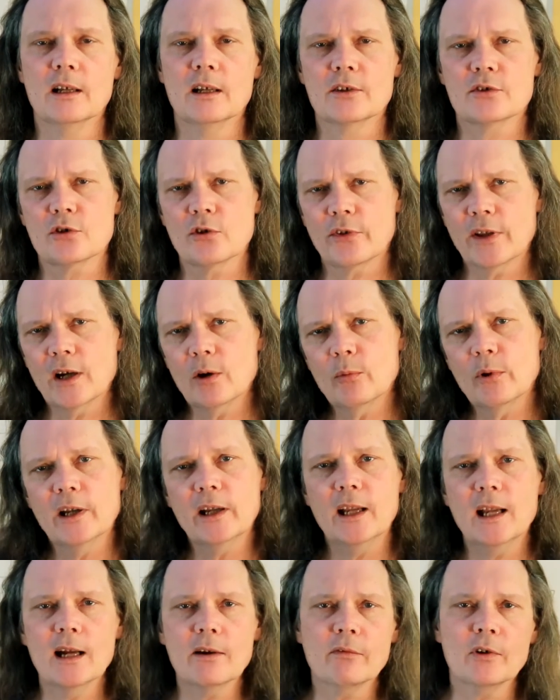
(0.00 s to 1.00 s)
So that
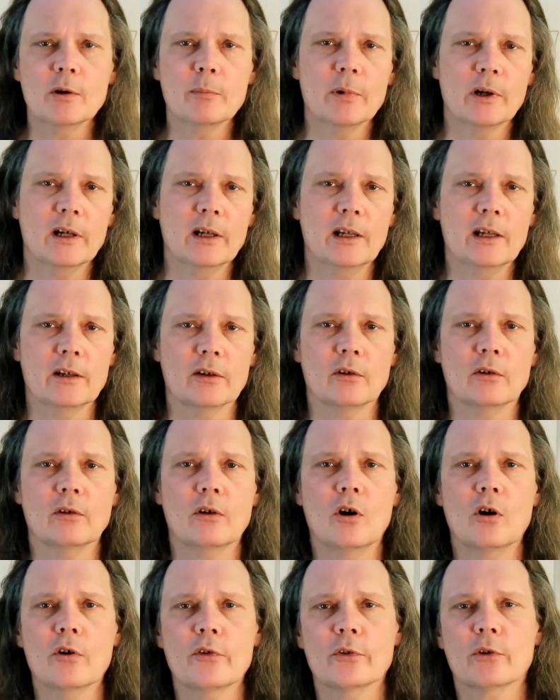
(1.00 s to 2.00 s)
way everybody and
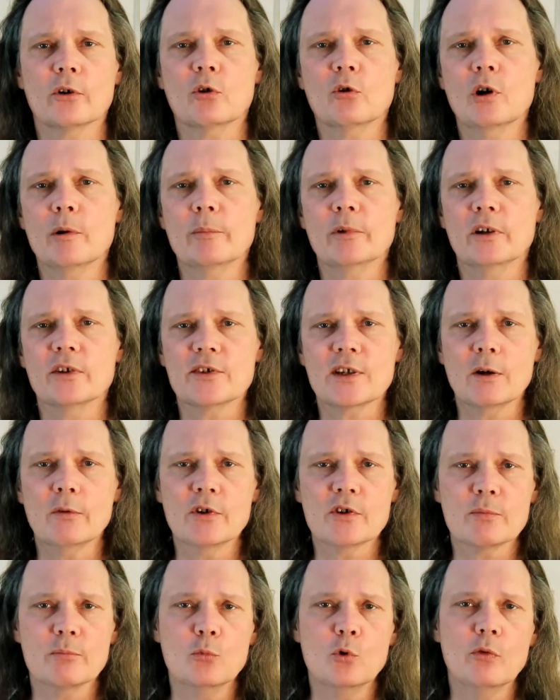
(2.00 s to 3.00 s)
all their equipment is
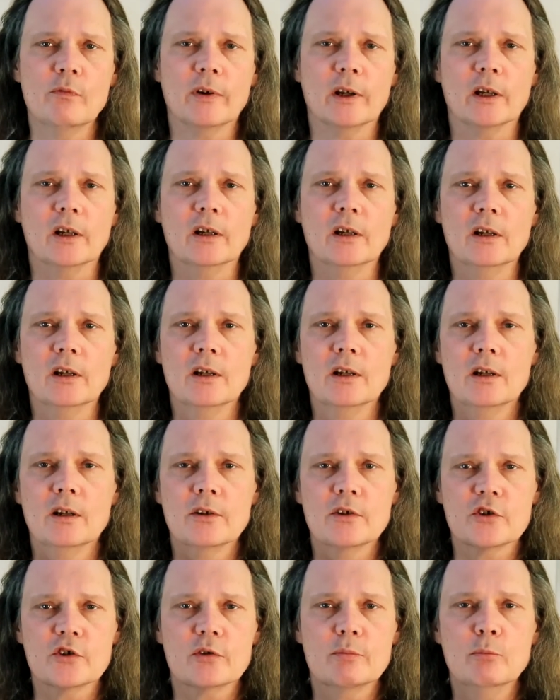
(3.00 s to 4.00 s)
always moving
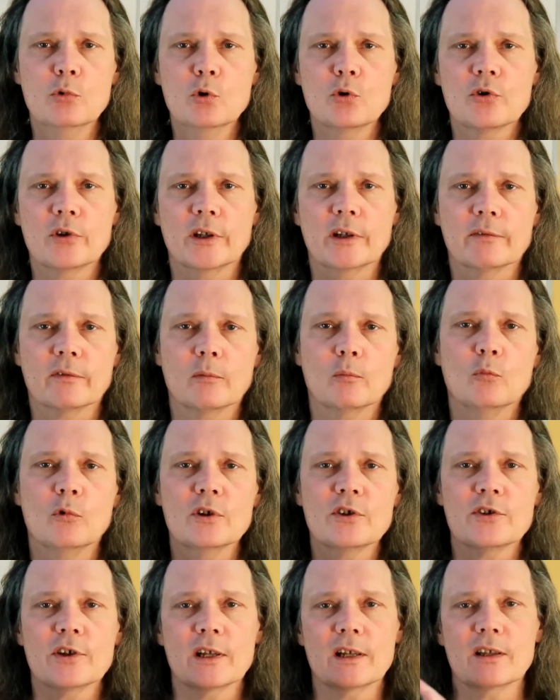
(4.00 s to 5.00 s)
smoothly from
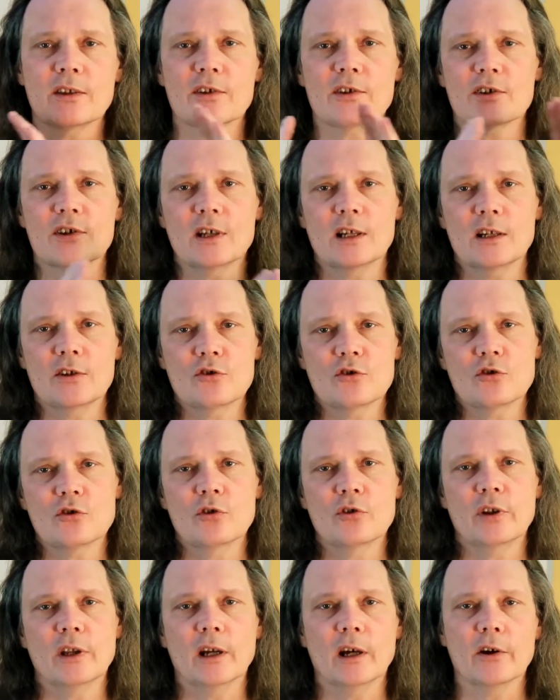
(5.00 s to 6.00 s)
one side of the stage
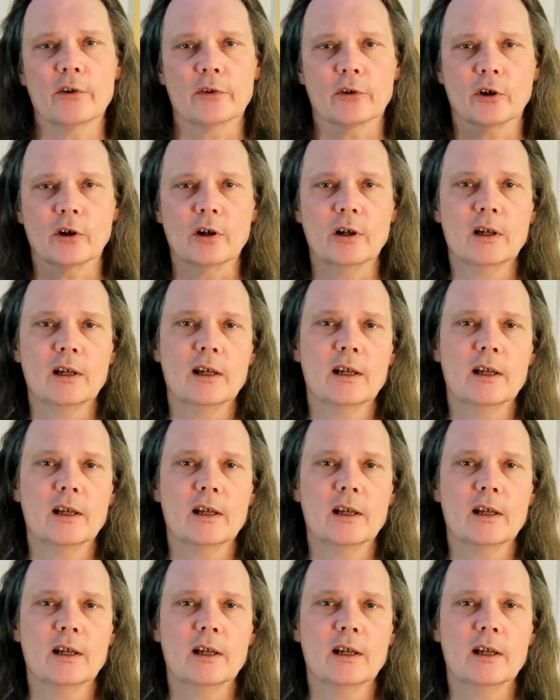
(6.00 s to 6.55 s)
to the other,